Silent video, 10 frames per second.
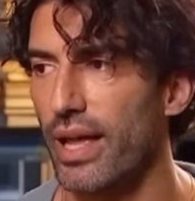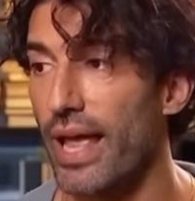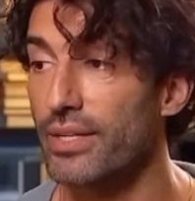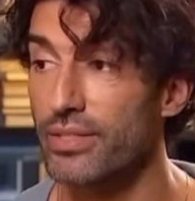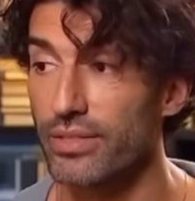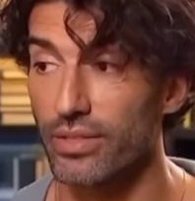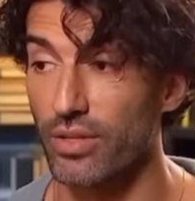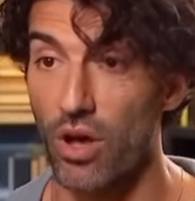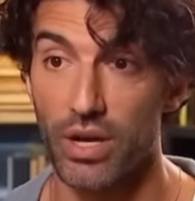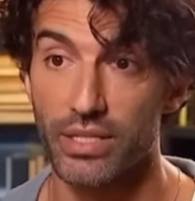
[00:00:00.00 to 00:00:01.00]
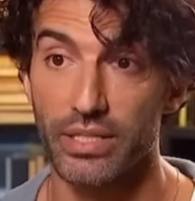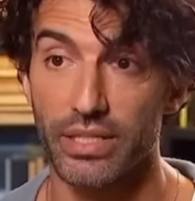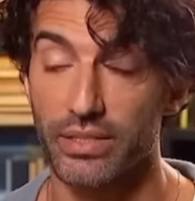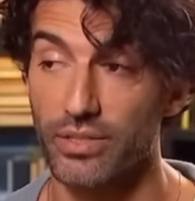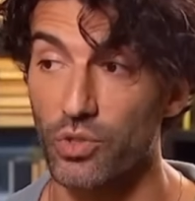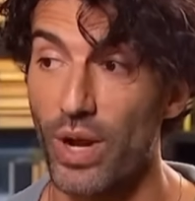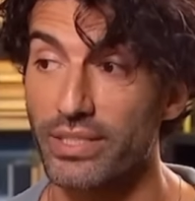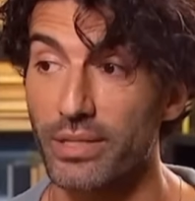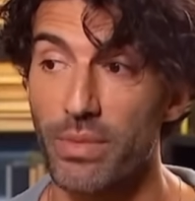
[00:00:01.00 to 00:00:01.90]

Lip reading: And honestly, directing